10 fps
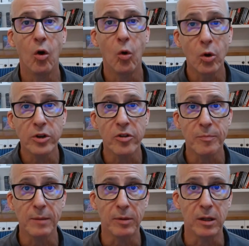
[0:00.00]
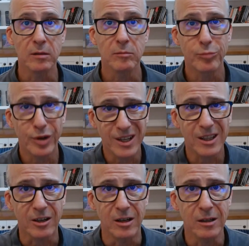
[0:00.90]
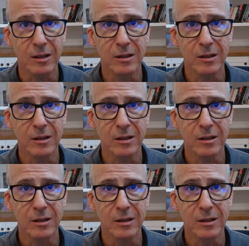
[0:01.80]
or to the people. Pretty clear, huh?